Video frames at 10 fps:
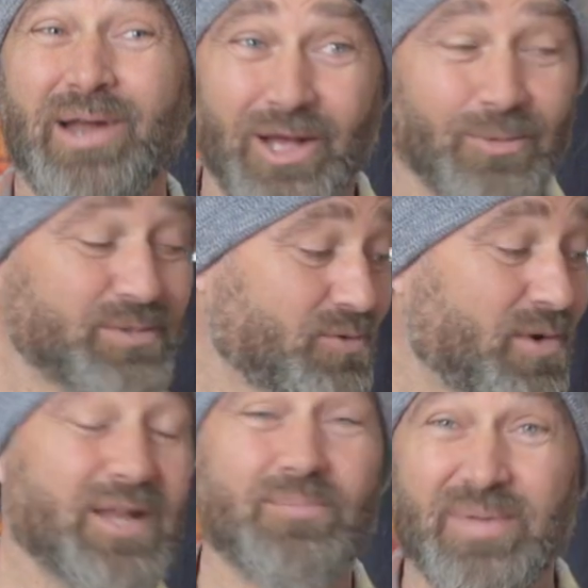helps
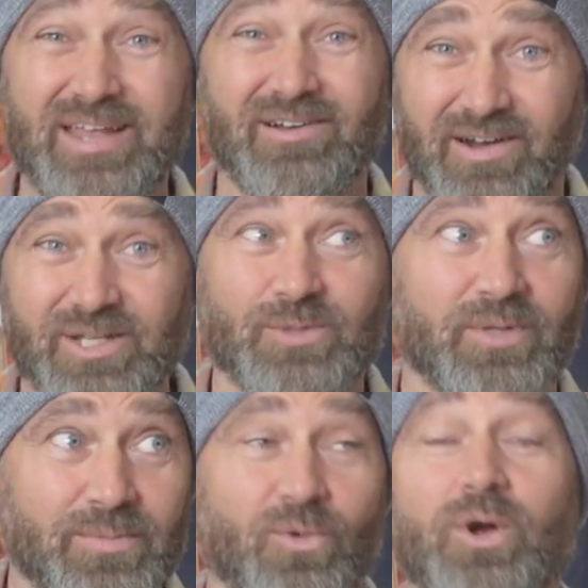quite a bit on a
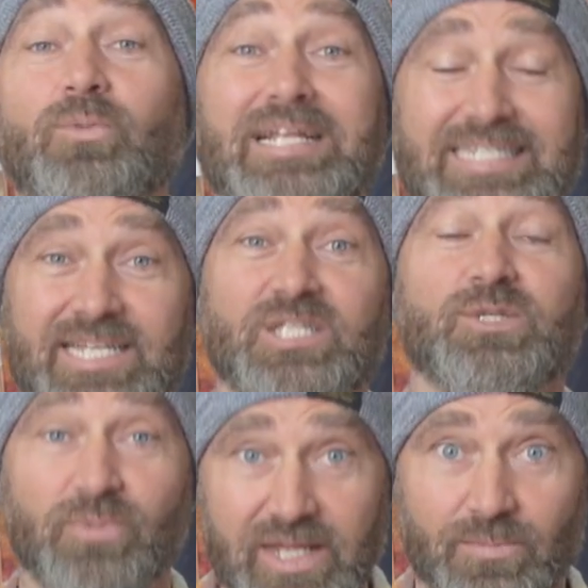split board when it's in
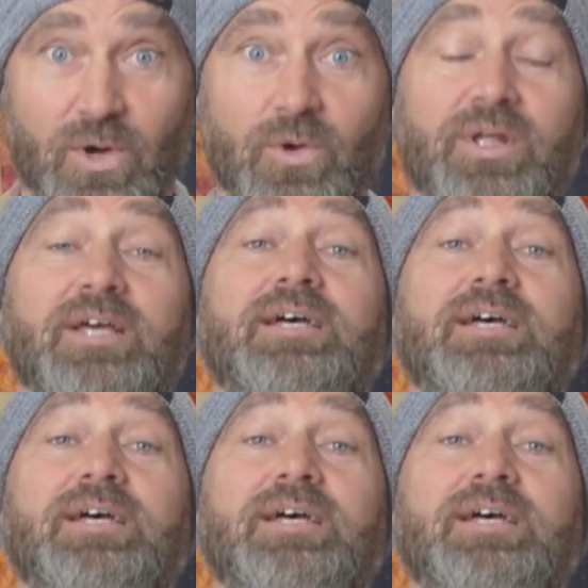split mode.